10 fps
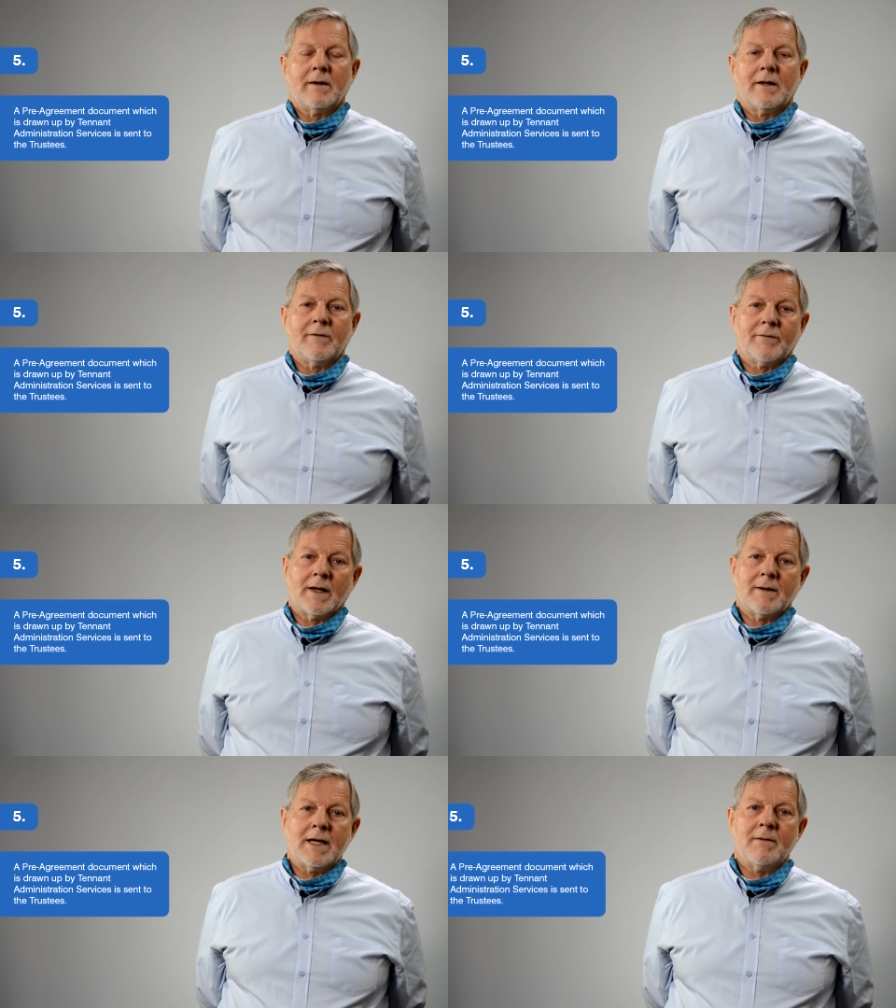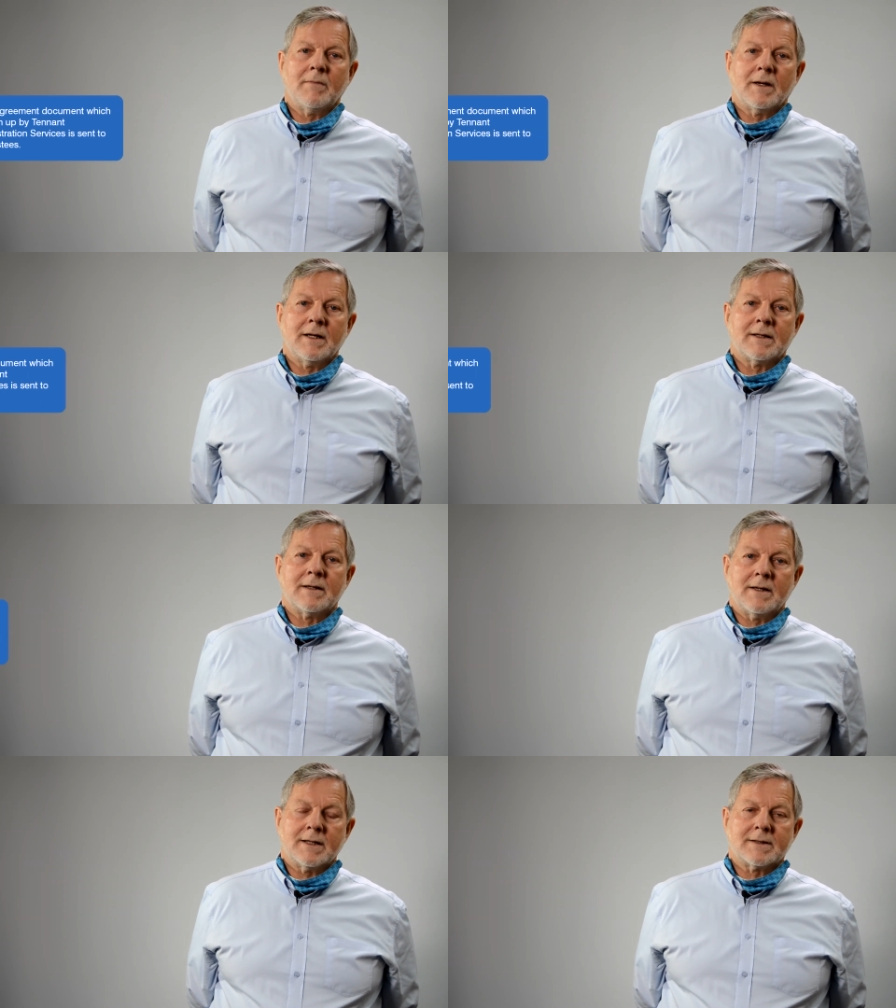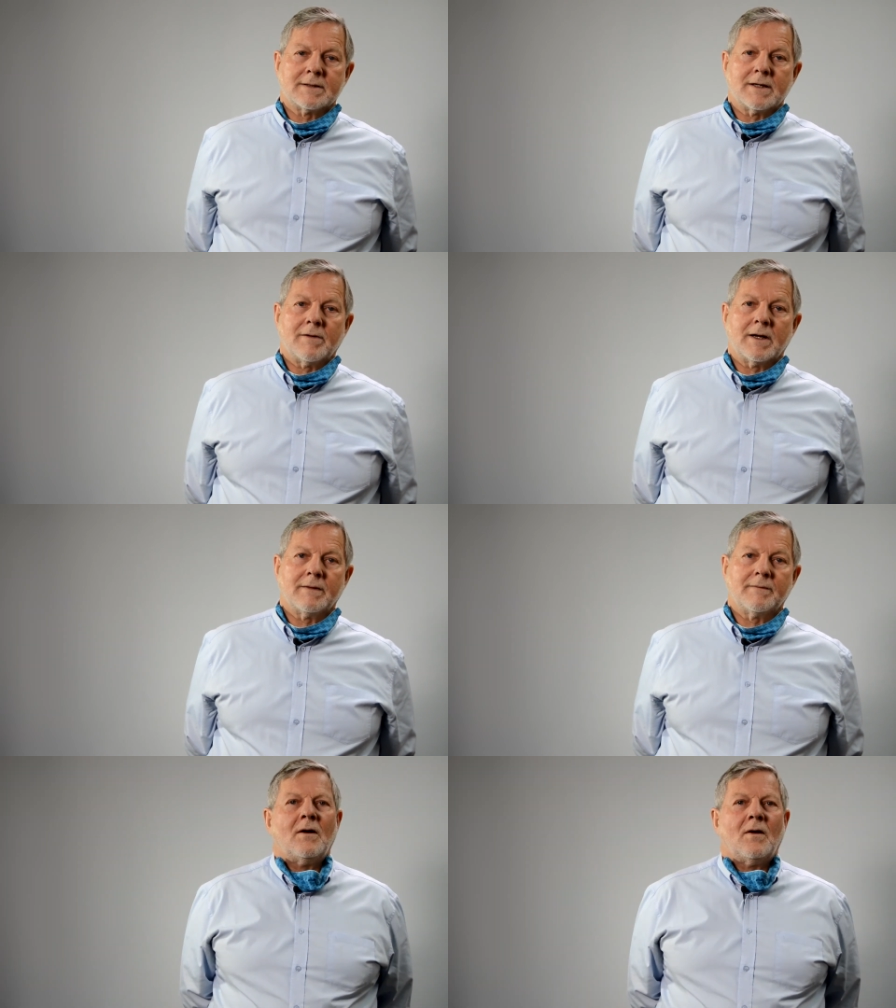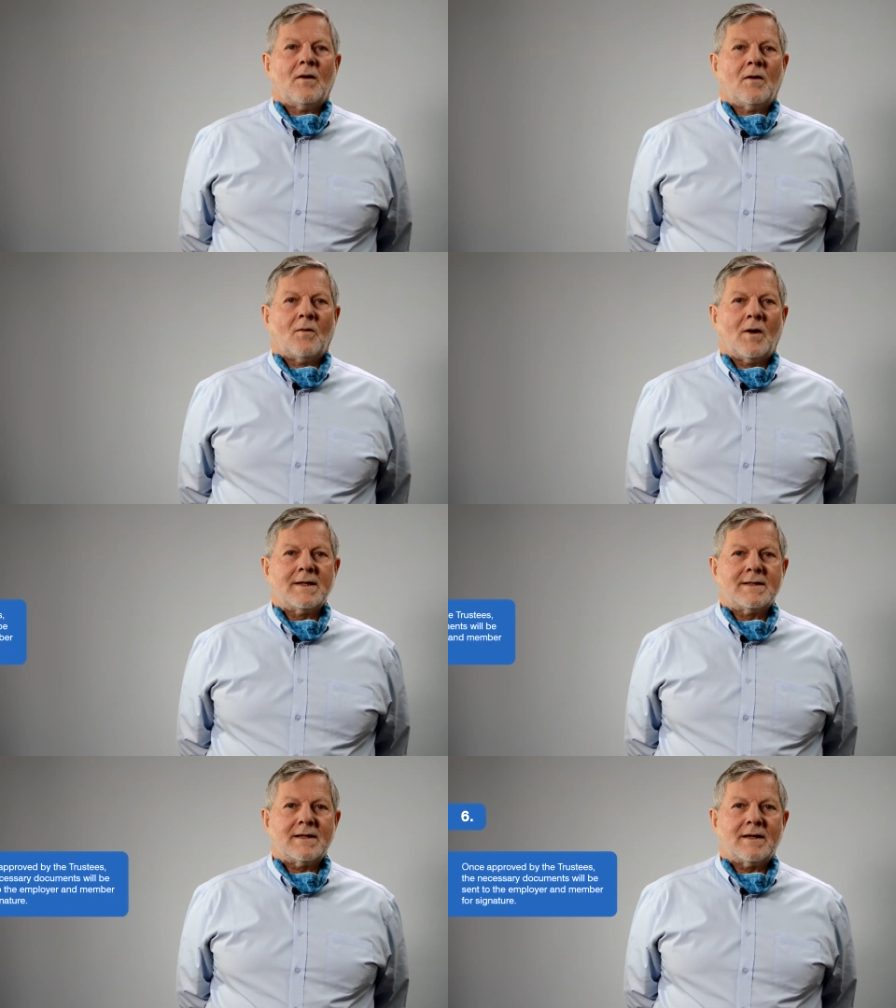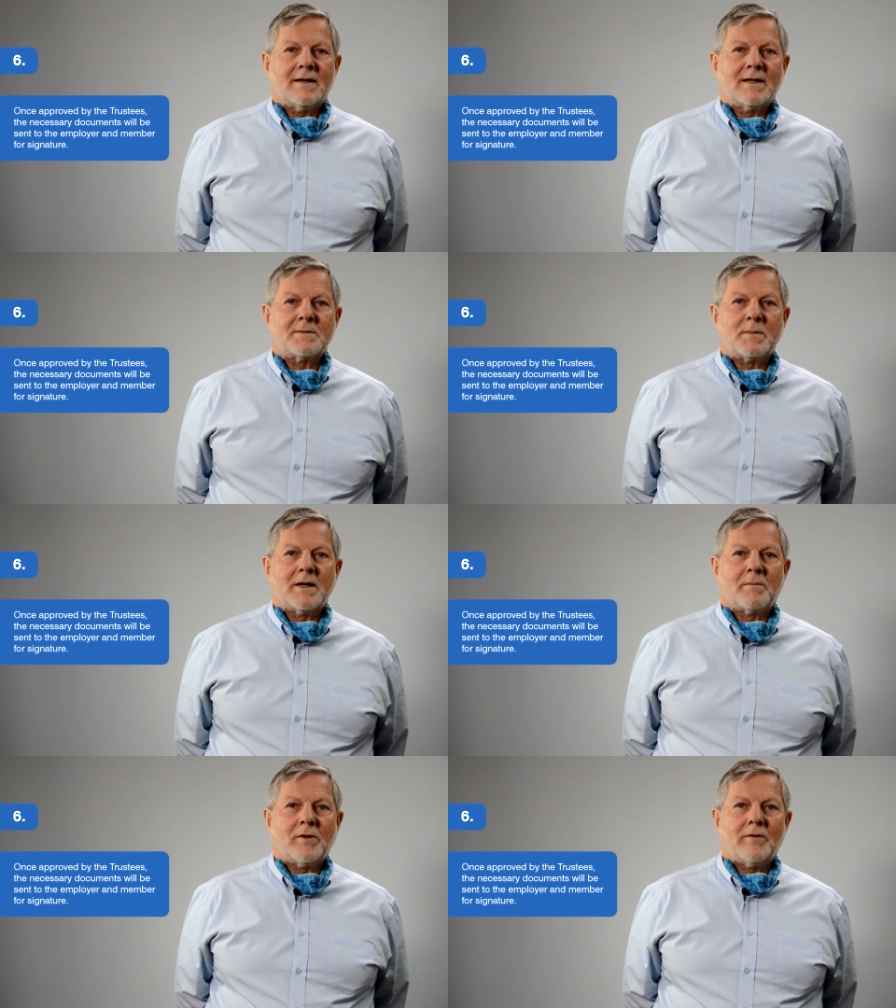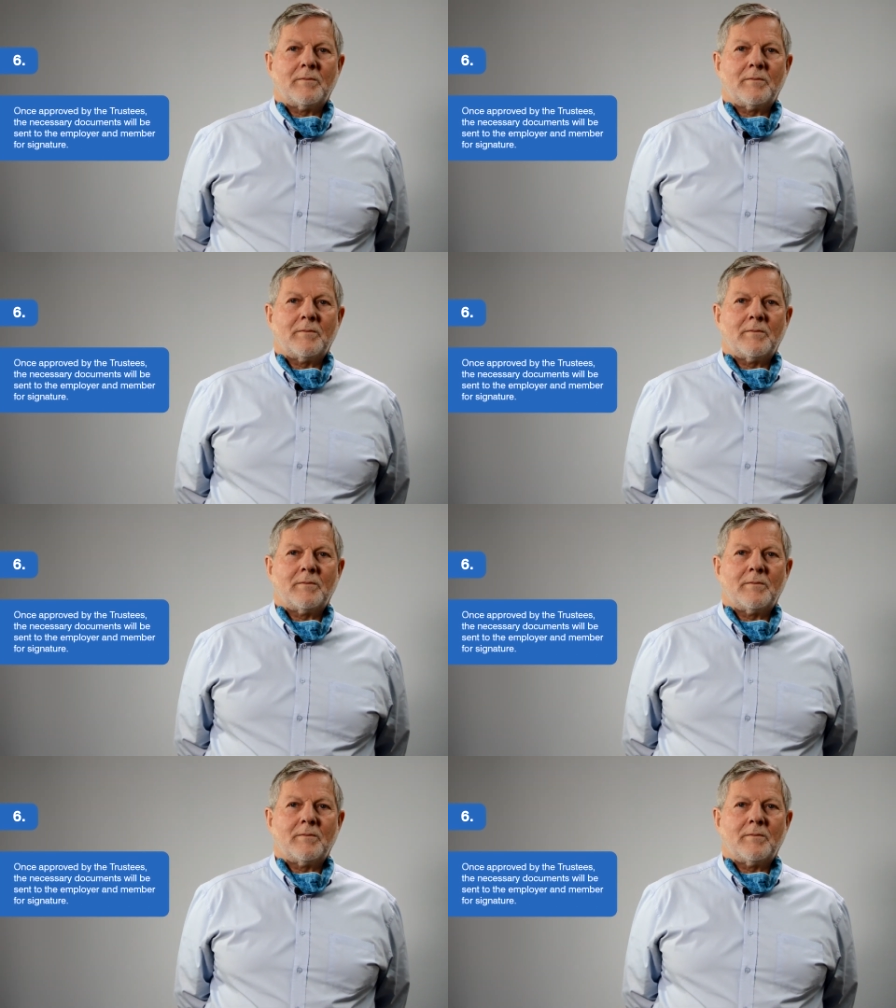if they deem it necessary. Once the loan has been approved